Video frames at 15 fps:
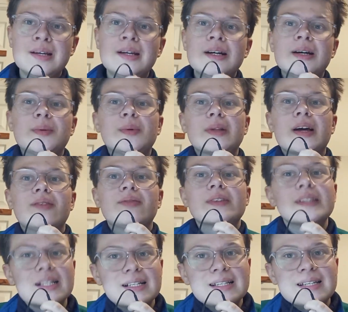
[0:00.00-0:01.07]
We'll cover
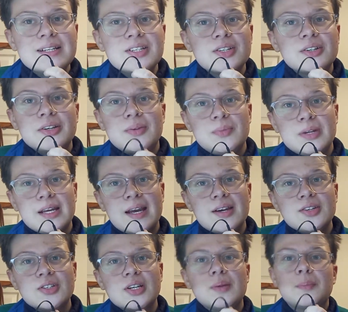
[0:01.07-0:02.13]
cell adhesion,
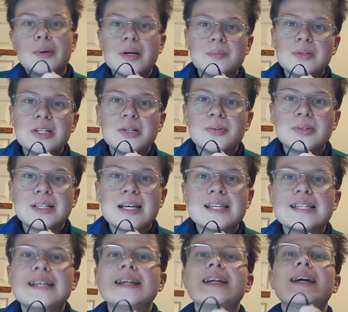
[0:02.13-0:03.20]
communication, biomaterial
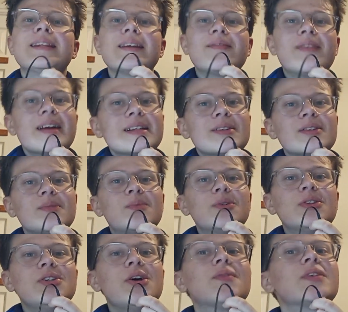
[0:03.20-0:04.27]
testing, and the effects in the body
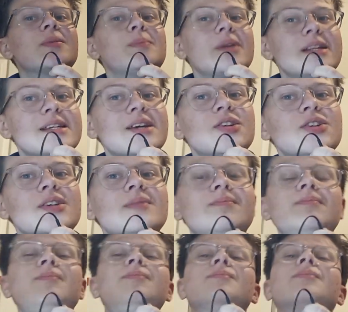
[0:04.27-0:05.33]
of the implantation,
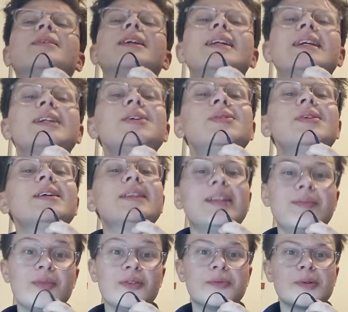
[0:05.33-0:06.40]
including the
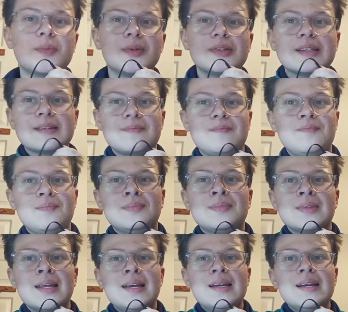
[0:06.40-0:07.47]
immune response.
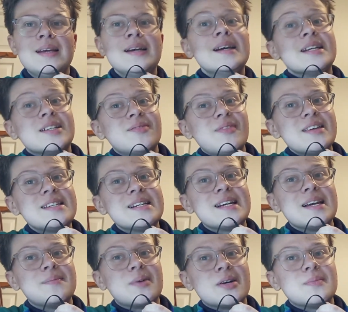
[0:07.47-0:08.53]
To investigate
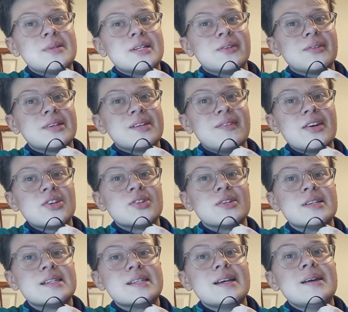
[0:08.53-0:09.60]
biomaterial
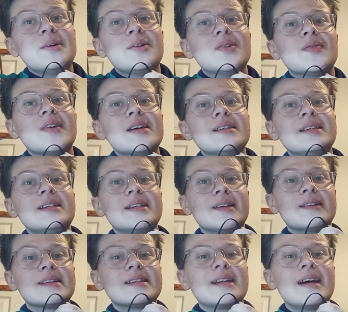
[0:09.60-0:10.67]
interactions, we first need to
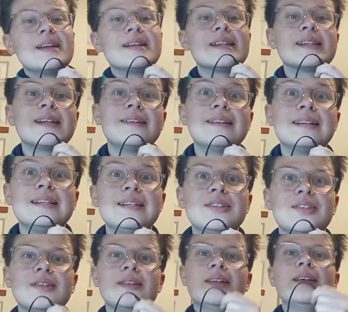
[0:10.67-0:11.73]
understand cell adhesion.